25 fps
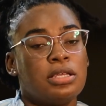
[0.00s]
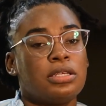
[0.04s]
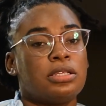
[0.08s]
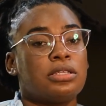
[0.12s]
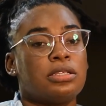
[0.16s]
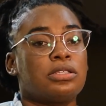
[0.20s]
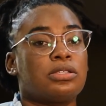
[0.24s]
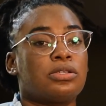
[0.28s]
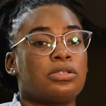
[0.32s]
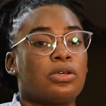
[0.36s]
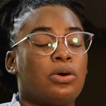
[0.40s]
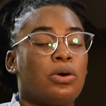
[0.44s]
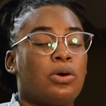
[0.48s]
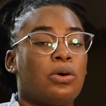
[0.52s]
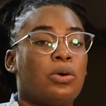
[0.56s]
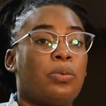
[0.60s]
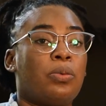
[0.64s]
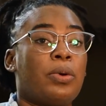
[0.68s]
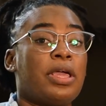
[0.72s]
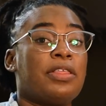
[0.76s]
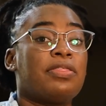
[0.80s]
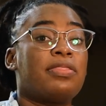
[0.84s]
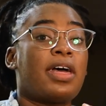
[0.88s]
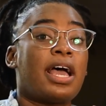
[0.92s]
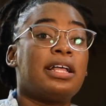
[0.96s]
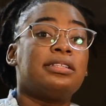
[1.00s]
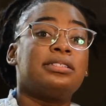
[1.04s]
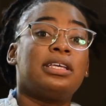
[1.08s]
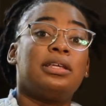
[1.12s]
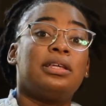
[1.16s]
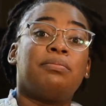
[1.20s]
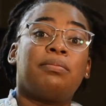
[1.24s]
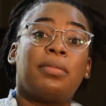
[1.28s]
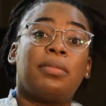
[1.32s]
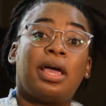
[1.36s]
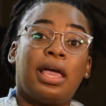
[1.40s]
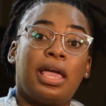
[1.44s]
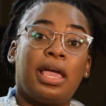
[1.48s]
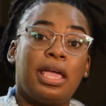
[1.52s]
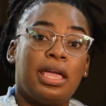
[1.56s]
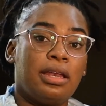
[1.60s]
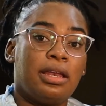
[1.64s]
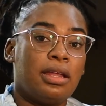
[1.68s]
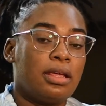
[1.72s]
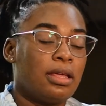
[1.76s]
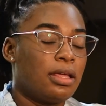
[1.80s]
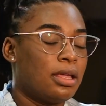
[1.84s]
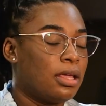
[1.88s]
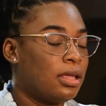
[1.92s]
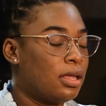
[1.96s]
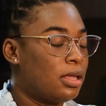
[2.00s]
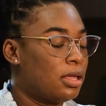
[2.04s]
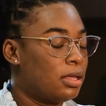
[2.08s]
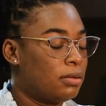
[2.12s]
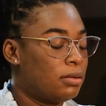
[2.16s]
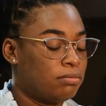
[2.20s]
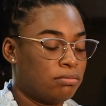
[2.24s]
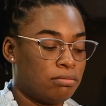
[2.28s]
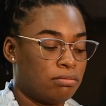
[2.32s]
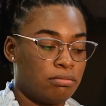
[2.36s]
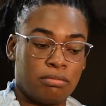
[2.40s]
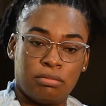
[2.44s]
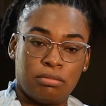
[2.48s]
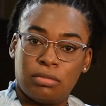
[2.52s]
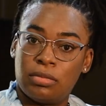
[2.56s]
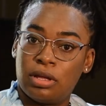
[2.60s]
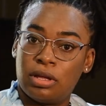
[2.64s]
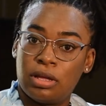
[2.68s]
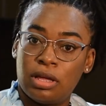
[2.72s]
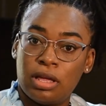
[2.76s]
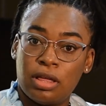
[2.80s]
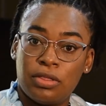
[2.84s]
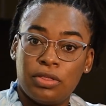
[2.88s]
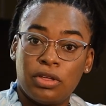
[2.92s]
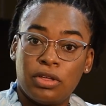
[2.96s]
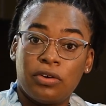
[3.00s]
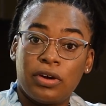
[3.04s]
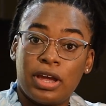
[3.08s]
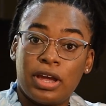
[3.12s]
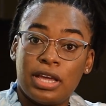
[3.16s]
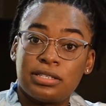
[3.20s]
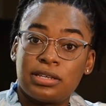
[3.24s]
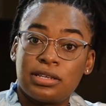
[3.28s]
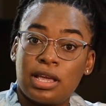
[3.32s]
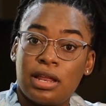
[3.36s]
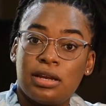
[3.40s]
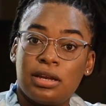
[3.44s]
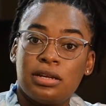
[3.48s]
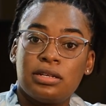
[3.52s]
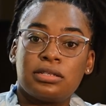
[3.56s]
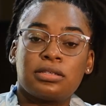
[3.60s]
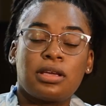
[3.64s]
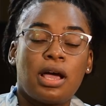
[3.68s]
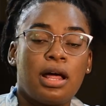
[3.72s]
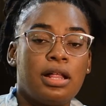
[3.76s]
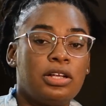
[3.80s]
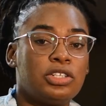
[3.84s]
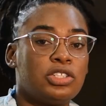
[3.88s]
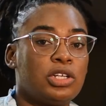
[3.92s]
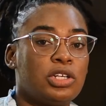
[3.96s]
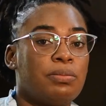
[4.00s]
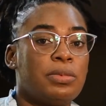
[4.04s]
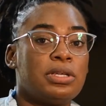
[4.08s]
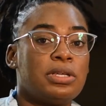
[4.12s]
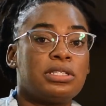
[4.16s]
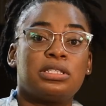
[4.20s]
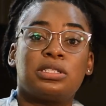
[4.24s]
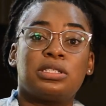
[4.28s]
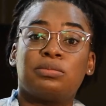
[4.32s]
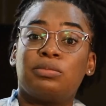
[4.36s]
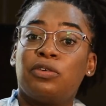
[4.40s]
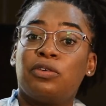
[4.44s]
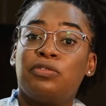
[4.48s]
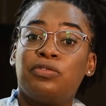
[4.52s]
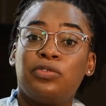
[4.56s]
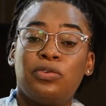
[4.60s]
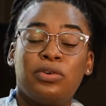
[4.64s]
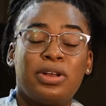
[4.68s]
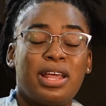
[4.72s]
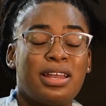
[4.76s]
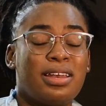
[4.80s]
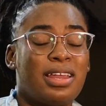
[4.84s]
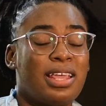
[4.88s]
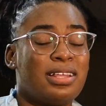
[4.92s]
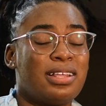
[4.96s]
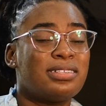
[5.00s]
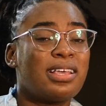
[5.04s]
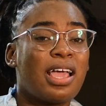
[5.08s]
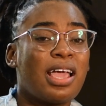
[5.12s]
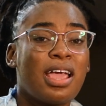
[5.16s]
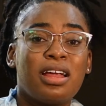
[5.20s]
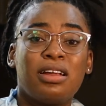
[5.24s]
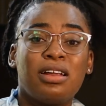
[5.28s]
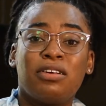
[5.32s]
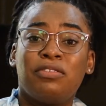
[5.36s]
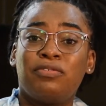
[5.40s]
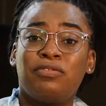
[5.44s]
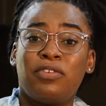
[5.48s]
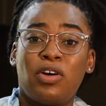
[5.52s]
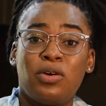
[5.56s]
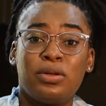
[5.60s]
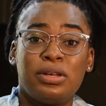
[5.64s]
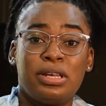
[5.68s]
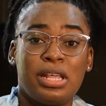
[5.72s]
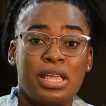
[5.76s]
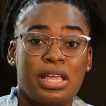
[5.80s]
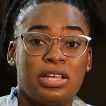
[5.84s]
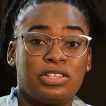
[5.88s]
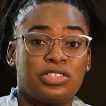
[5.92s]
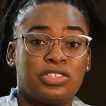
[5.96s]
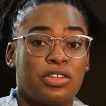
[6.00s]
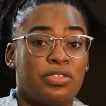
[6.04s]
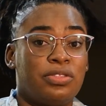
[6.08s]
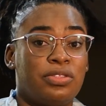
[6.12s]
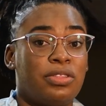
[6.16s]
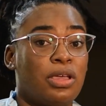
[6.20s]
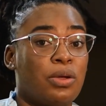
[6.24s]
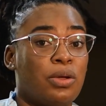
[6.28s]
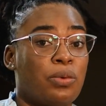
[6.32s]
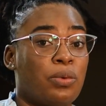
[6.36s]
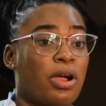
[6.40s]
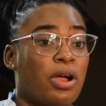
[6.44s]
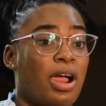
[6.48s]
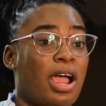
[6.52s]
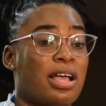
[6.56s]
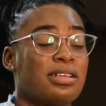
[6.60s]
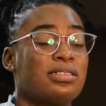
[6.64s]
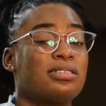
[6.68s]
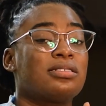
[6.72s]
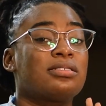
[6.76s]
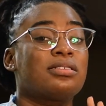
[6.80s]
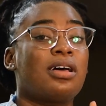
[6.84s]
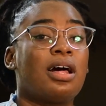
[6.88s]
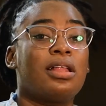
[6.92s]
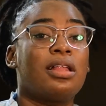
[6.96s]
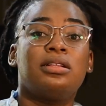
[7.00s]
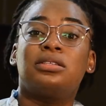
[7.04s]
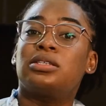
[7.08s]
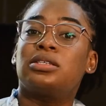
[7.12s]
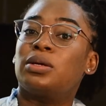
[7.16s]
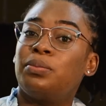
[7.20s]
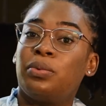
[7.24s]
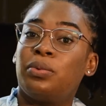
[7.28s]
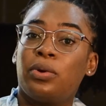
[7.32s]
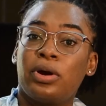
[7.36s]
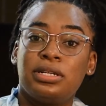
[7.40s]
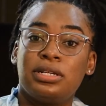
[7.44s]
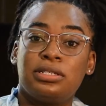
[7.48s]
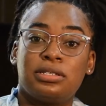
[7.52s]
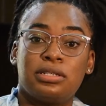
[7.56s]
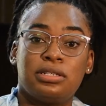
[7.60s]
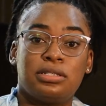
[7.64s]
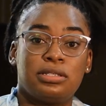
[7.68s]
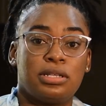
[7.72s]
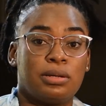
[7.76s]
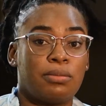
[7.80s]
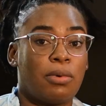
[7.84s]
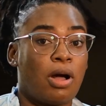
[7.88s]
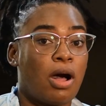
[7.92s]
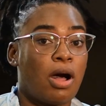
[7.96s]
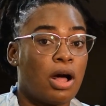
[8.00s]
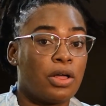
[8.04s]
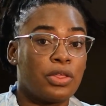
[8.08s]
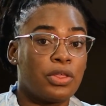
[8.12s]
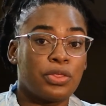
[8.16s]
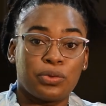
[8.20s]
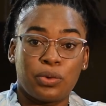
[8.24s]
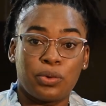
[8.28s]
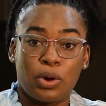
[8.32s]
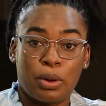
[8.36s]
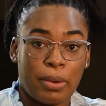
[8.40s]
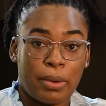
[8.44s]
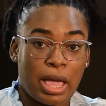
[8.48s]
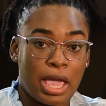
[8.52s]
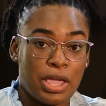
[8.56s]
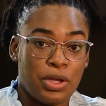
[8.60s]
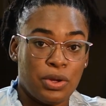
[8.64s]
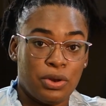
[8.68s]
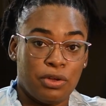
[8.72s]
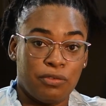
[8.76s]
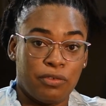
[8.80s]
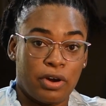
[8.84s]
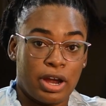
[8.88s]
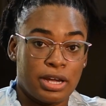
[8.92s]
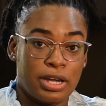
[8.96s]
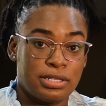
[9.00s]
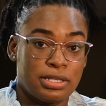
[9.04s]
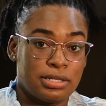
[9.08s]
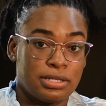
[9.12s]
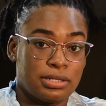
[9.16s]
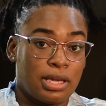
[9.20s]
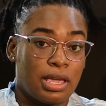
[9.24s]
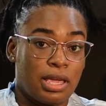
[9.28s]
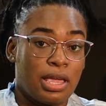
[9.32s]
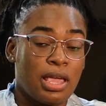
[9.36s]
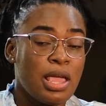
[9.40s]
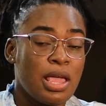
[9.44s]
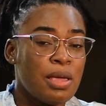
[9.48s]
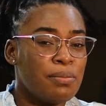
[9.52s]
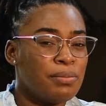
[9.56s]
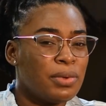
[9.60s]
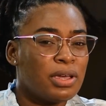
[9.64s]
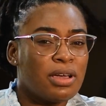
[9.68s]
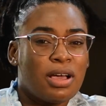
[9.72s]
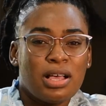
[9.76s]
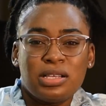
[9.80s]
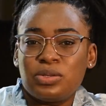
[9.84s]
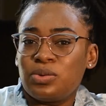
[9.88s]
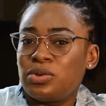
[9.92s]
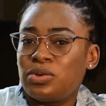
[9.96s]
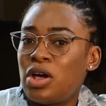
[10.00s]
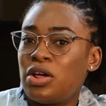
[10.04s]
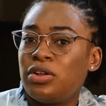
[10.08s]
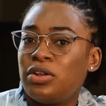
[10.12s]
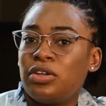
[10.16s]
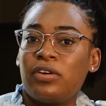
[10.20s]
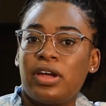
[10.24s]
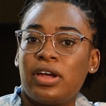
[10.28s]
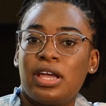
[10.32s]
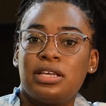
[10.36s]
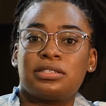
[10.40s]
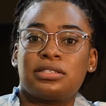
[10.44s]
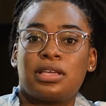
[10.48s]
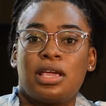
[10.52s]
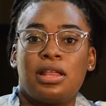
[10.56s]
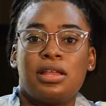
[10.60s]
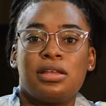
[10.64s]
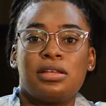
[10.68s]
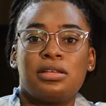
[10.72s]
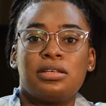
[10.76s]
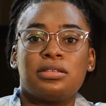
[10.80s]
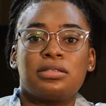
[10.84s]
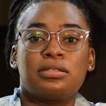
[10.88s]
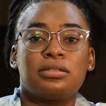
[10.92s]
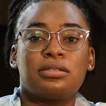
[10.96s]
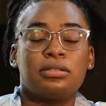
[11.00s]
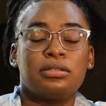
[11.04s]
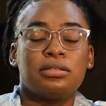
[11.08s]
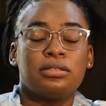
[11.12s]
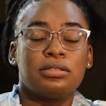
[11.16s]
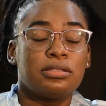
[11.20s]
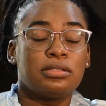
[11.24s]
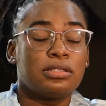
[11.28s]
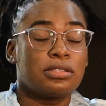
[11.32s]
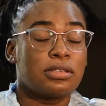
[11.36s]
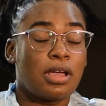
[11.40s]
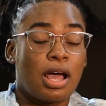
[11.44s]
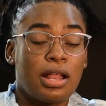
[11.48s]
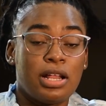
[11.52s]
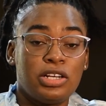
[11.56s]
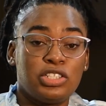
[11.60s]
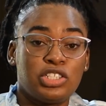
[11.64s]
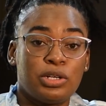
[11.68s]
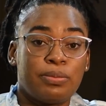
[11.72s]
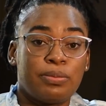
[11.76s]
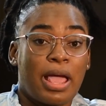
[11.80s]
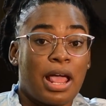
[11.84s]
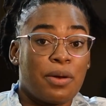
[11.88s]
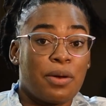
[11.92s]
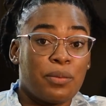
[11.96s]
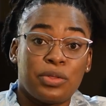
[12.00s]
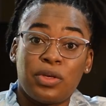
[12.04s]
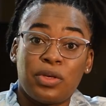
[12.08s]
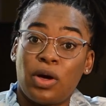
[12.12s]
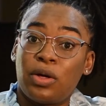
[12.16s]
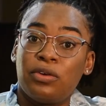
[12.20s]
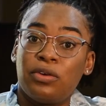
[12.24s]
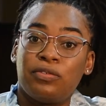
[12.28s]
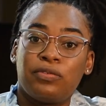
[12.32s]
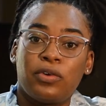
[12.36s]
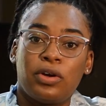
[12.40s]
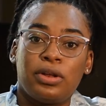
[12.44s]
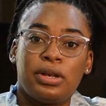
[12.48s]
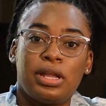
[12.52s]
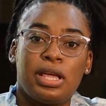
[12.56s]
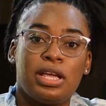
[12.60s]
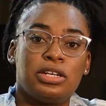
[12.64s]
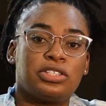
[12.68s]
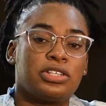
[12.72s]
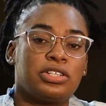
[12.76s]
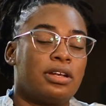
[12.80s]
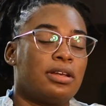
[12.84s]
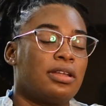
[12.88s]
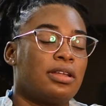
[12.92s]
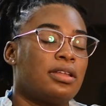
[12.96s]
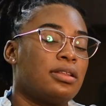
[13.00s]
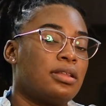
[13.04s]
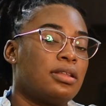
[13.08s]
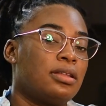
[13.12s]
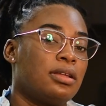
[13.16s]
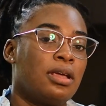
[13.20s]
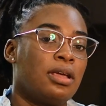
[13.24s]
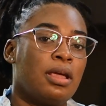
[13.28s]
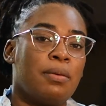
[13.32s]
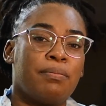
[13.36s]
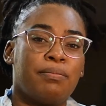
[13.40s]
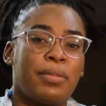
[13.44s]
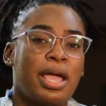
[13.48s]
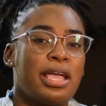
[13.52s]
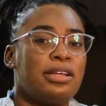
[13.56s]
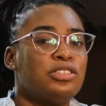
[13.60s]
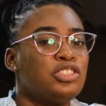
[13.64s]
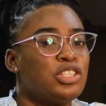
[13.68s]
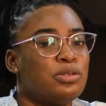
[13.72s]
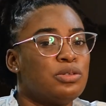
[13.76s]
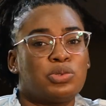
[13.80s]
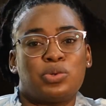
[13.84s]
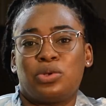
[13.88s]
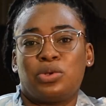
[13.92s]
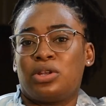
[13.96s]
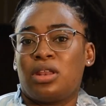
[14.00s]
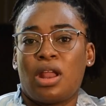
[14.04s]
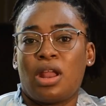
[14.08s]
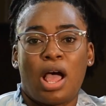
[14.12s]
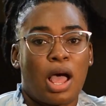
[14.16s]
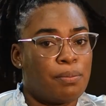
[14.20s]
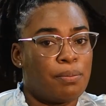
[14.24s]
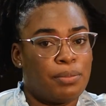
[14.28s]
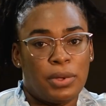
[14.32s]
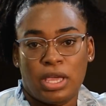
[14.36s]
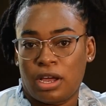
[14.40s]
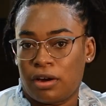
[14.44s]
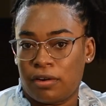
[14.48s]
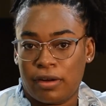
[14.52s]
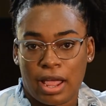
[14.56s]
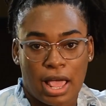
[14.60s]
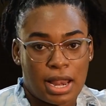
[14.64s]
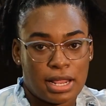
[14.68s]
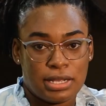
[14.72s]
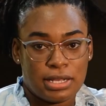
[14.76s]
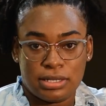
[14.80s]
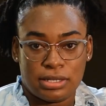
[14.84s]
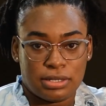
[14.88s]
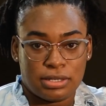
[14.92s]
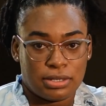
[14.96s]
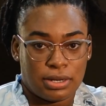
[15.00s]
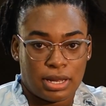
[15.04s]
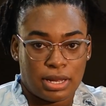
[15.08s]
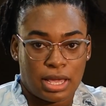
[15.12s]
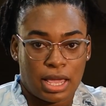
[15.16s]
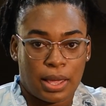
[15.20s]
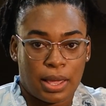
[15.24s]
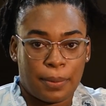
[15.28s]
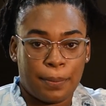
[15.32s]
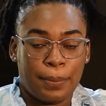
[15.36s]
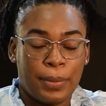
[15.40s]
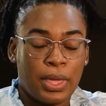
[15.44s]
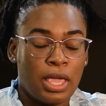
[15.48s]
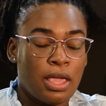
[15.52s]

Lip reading: So with that in mind, the Grace Kennedy Scholarship, Mrs. Mafood, and the entire foundation, they were a solid support system all throughout my university. Because without the Grace Kennedy Scholarship and without the foundation, my dreams would not be a reality today.